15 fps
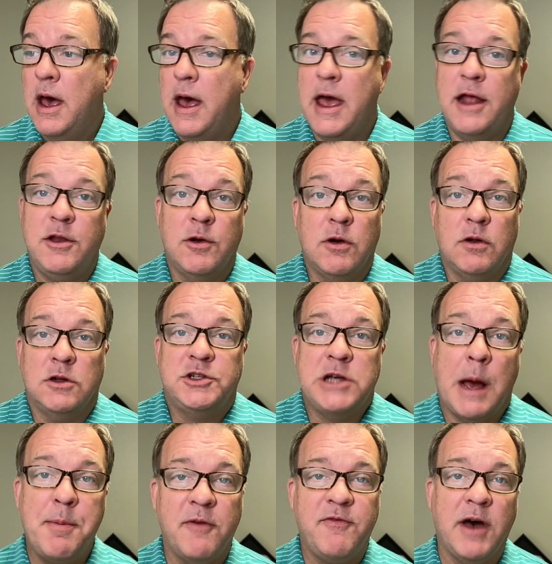and your own
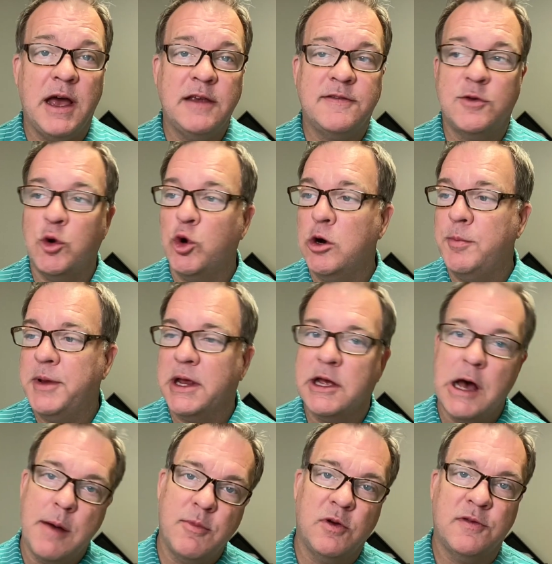Shopify store,
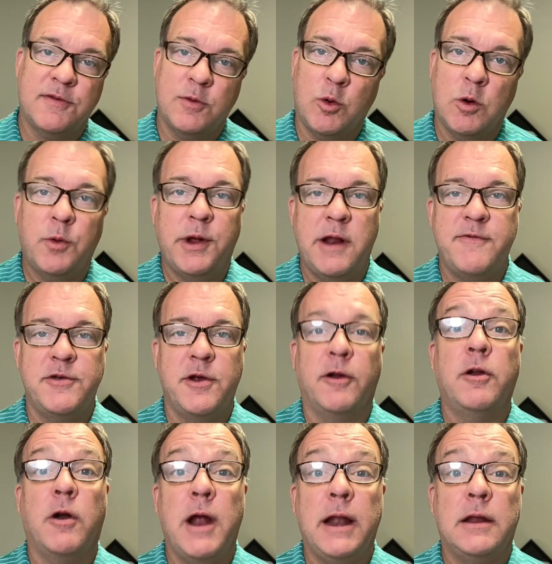BigCommerce store, whatever your
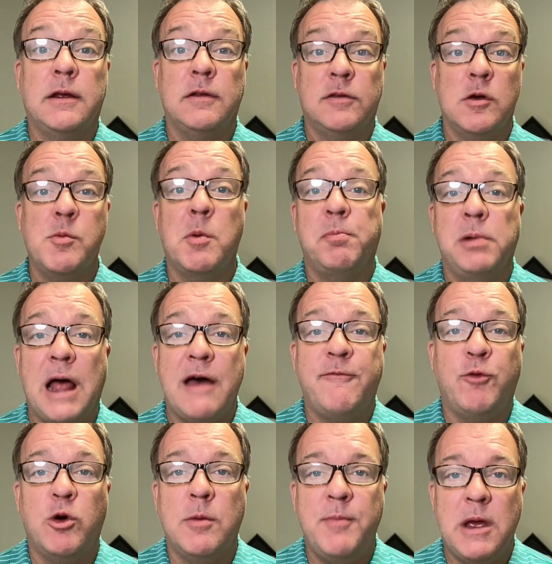direct-to-consumer
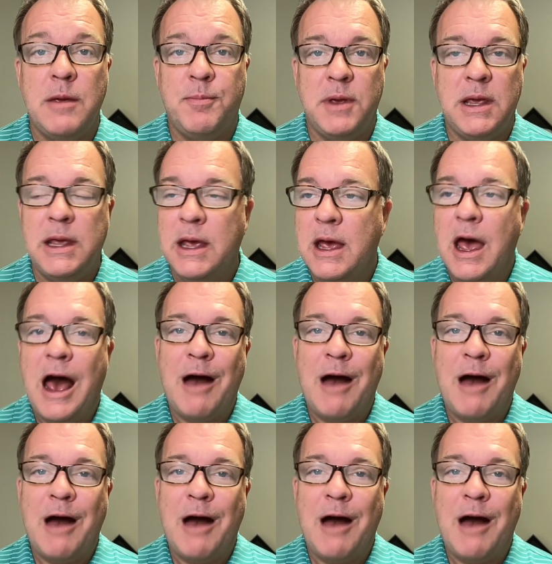platform may be.